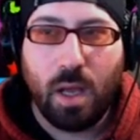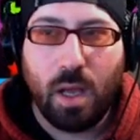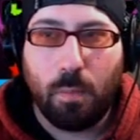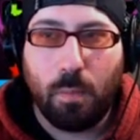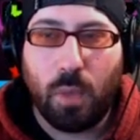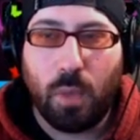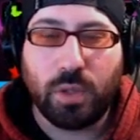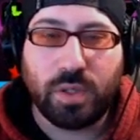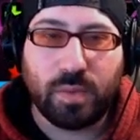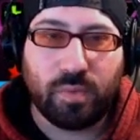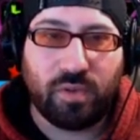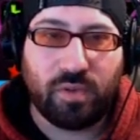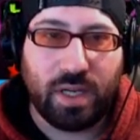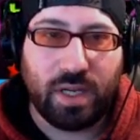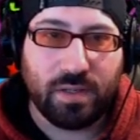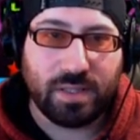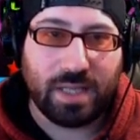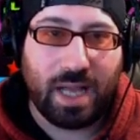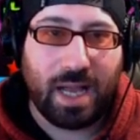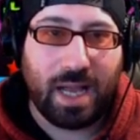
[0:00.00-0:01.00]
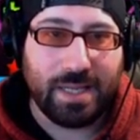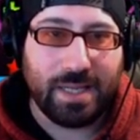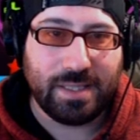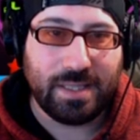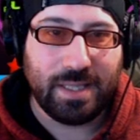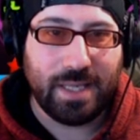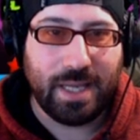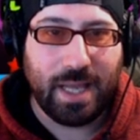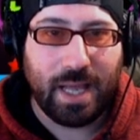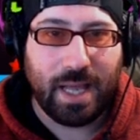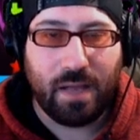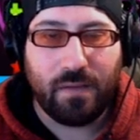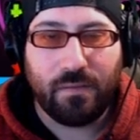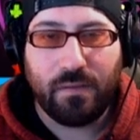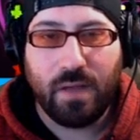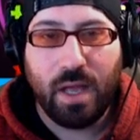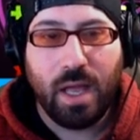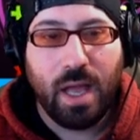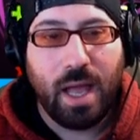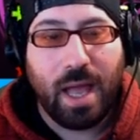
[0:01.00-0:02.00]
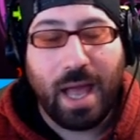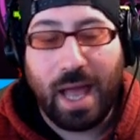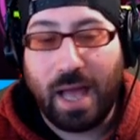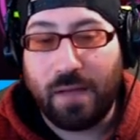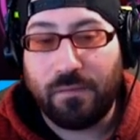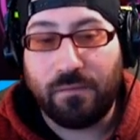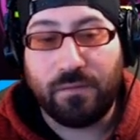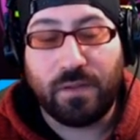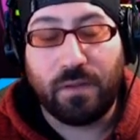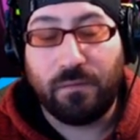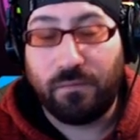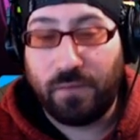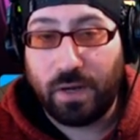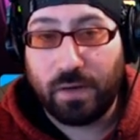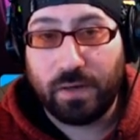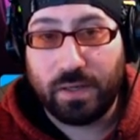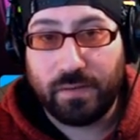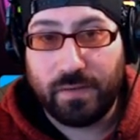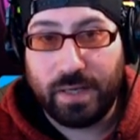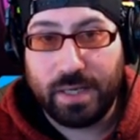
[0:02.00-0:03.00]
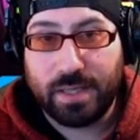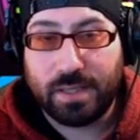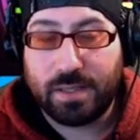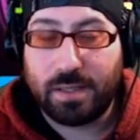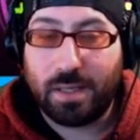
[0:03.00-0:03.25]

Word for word: Most players I see have, at the very least,